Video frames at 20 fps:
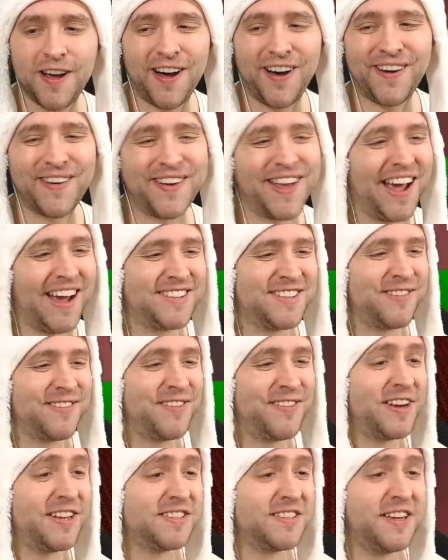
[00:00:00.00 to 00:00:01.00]
Okay, so we're
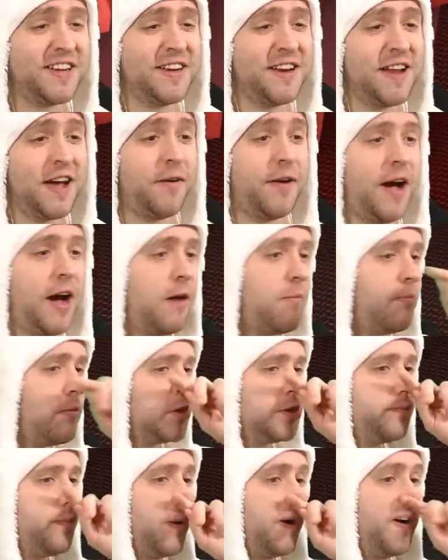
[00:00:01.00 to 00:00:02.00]
going to see now how
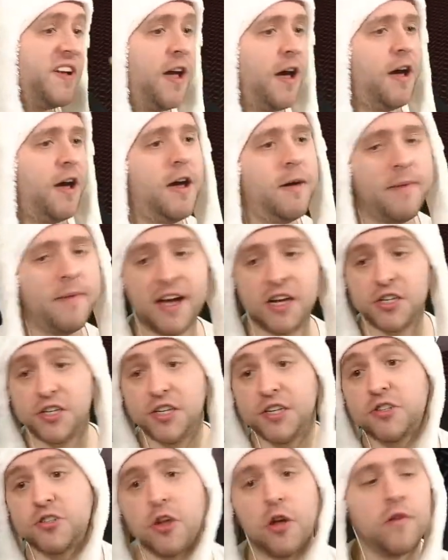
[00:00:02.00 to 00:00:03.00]
much by actually
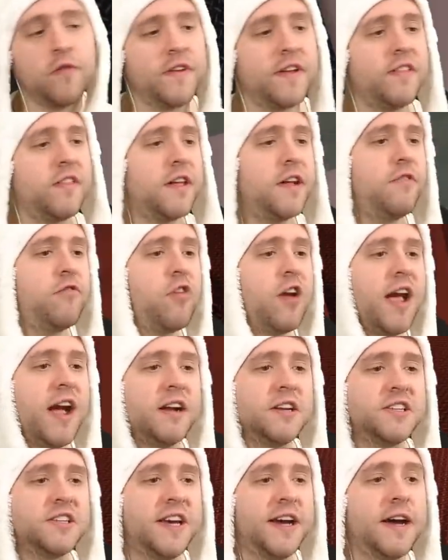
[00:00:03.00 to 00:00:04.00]
solving the
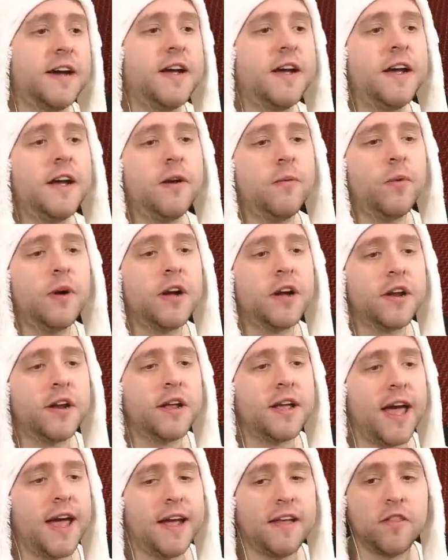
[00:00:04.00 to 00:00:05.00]
reactor we're going to
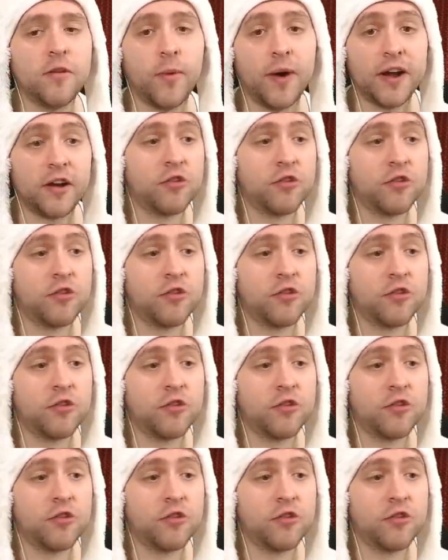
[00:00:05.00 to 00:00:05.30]
get in the way of